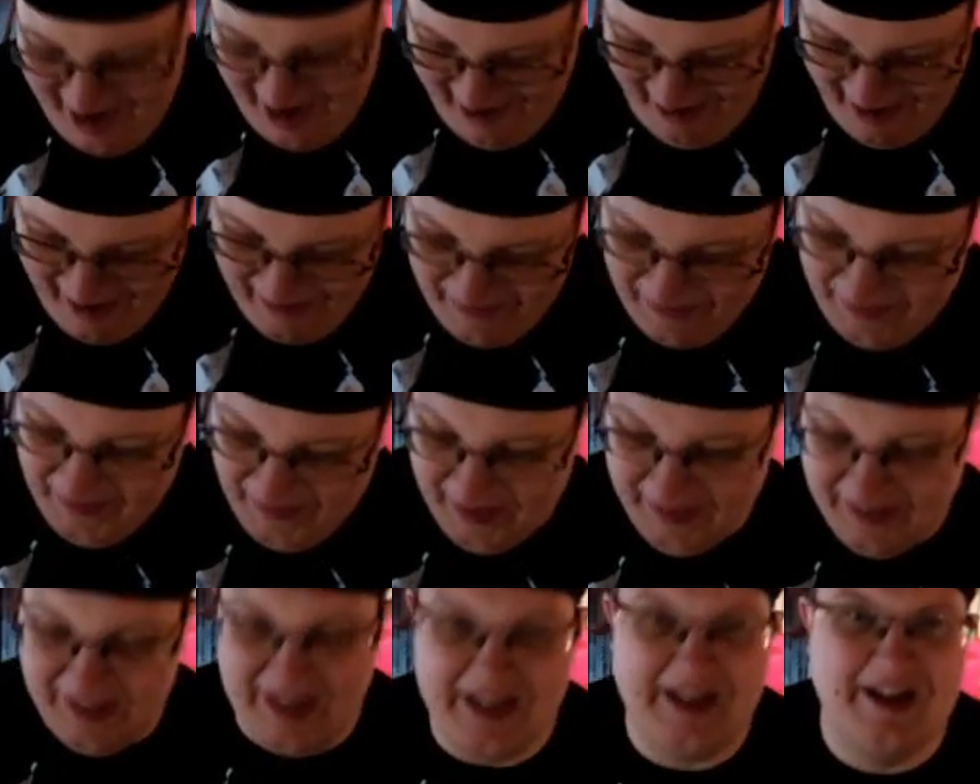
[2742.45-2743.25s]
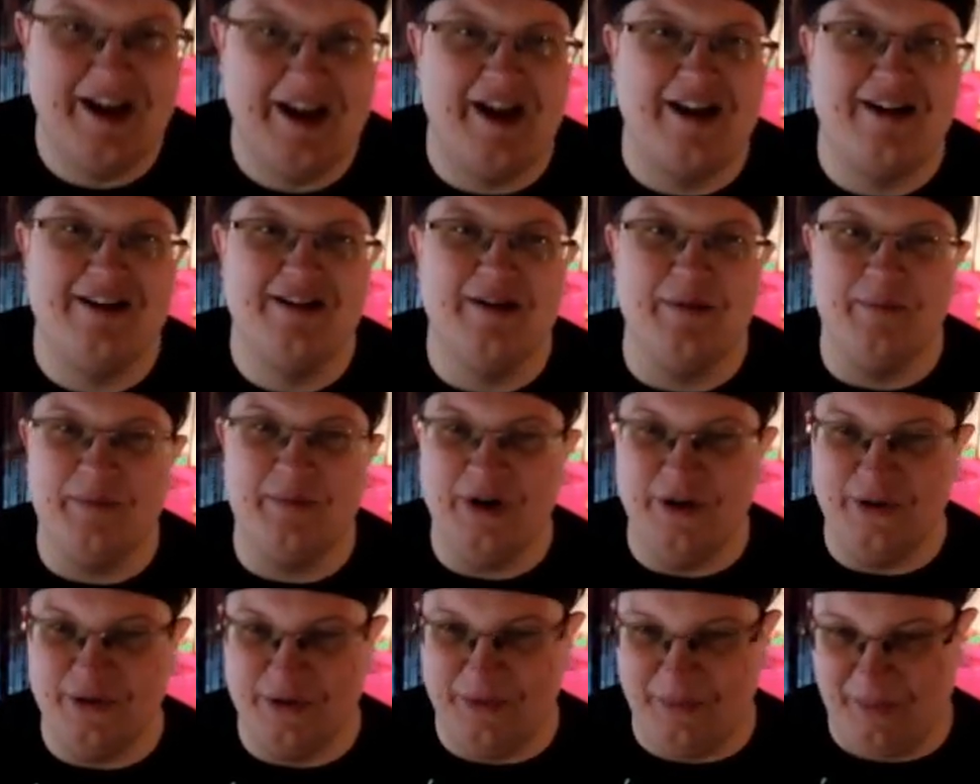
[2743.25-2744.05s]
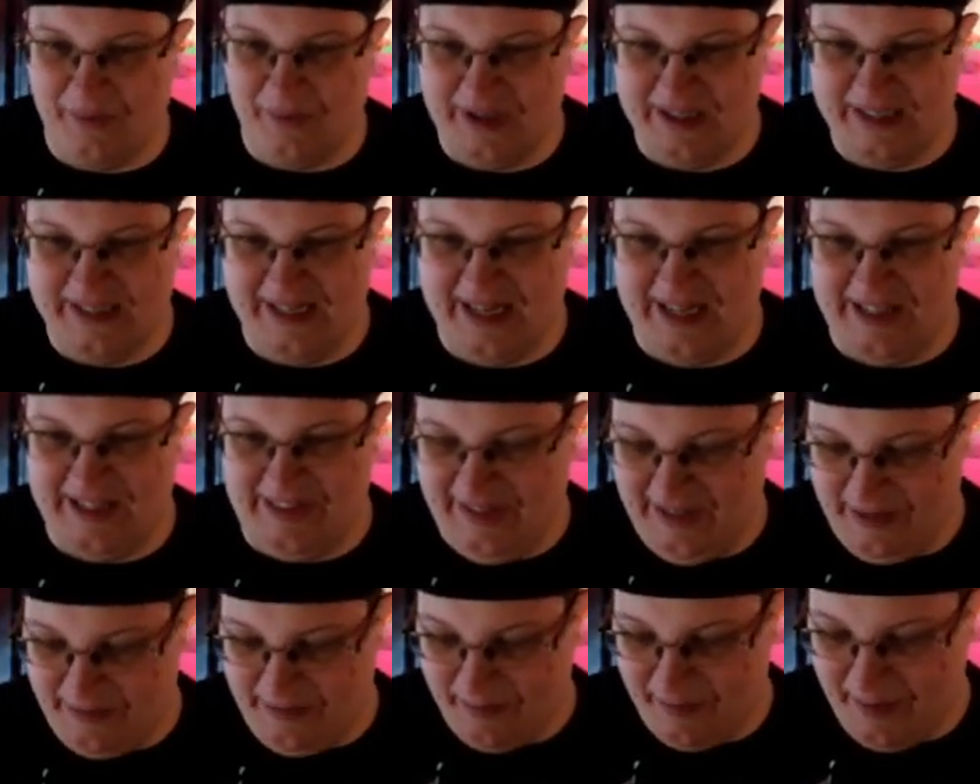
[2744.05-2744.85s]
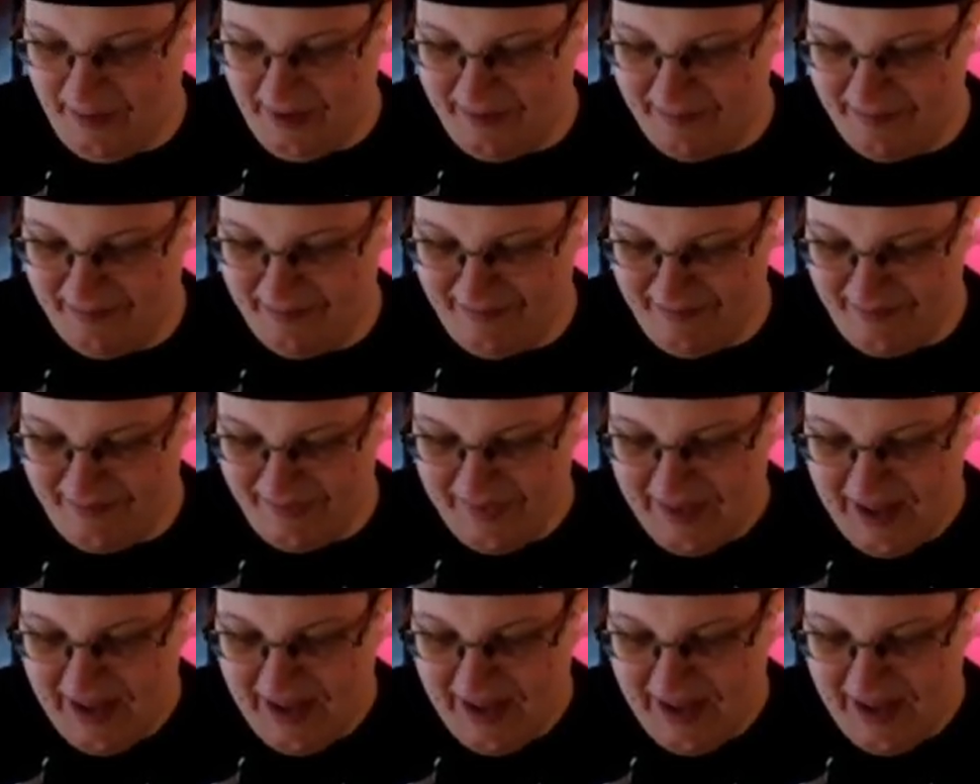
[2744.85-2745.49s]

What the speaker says: I feel like Edna Mode was, I think, one,